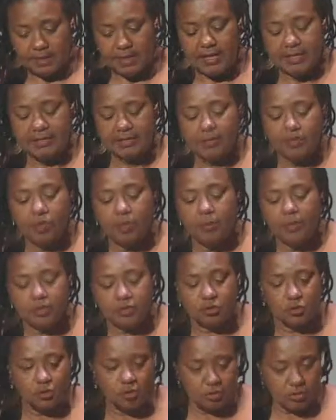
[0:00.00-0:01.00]
it's so
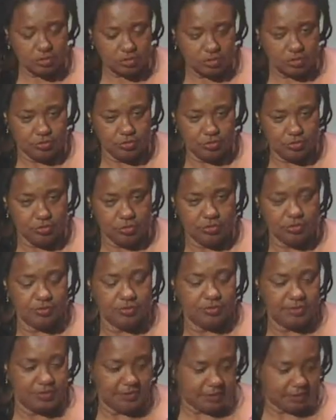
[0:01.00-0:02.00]
much work to do,
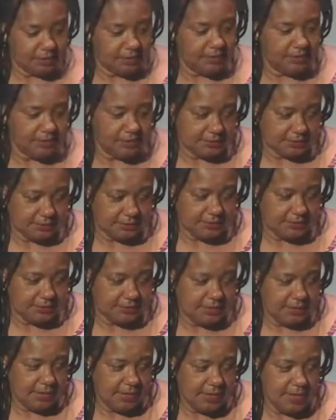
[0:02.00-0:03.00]
it's ridiculous.
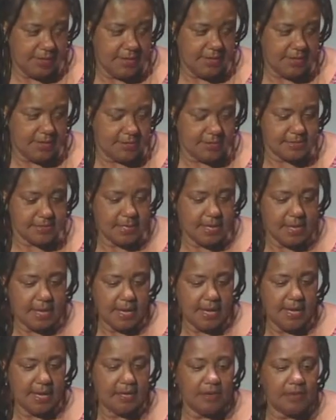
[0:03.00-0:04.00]
And
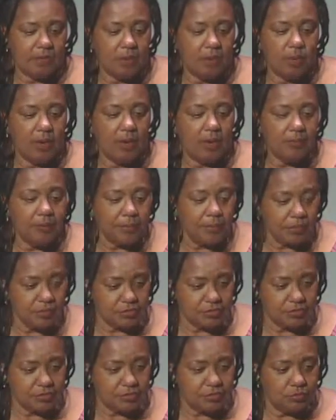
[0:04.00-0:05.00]
if one
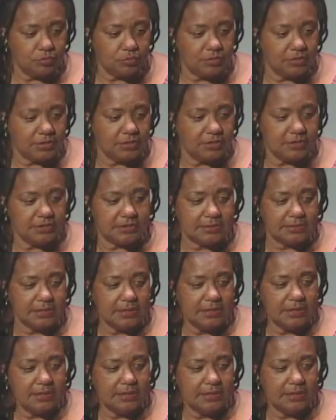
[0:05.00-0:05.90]
person would just